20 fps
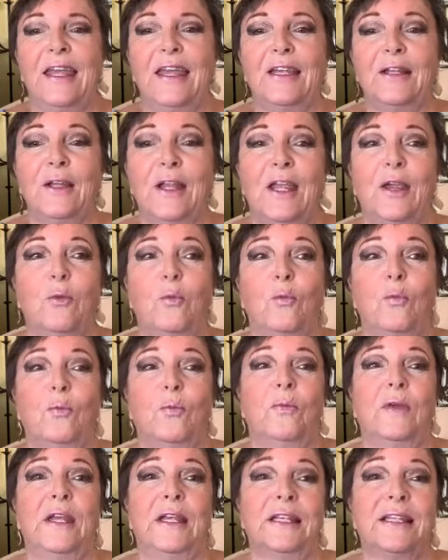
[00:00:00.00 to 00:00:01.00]
it, it
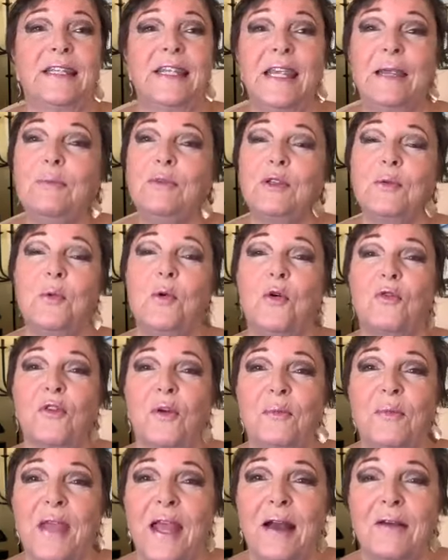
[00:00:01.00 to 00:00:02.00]
it seemed small
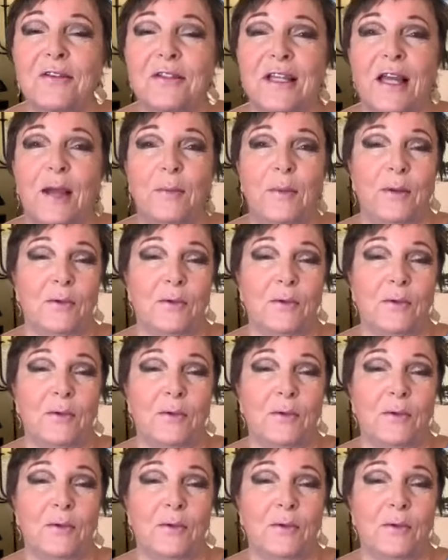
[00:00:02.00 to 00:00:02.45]
from the outside,